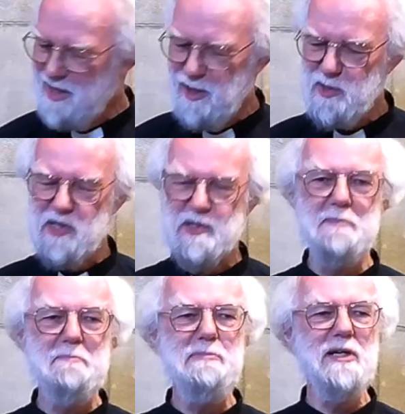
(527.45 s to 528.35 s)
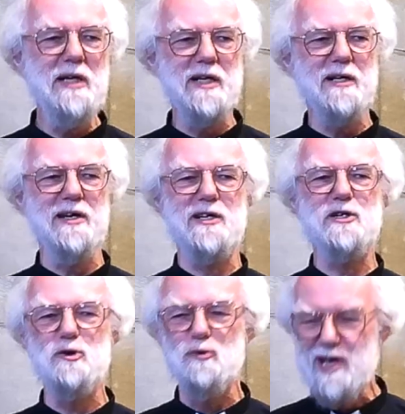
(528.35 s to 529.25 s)
Here is this
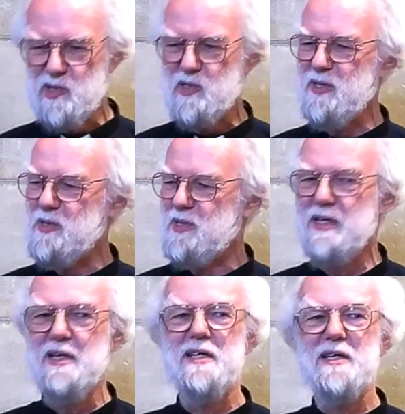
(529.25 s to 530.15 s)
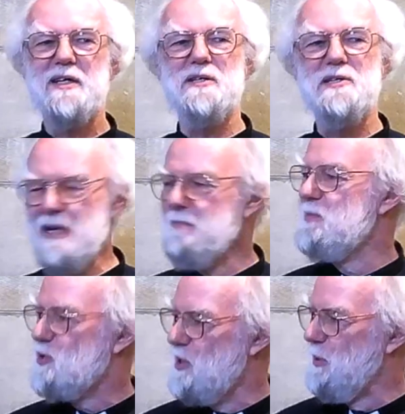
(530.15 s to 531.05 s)
completely graceless,
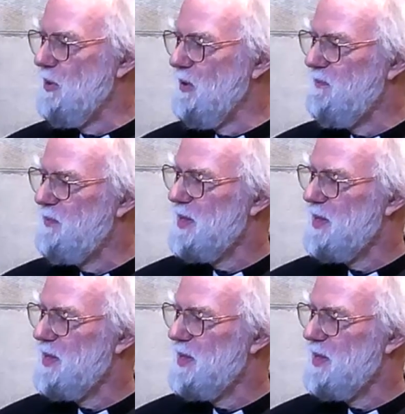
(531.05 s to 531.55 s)
condemned criminal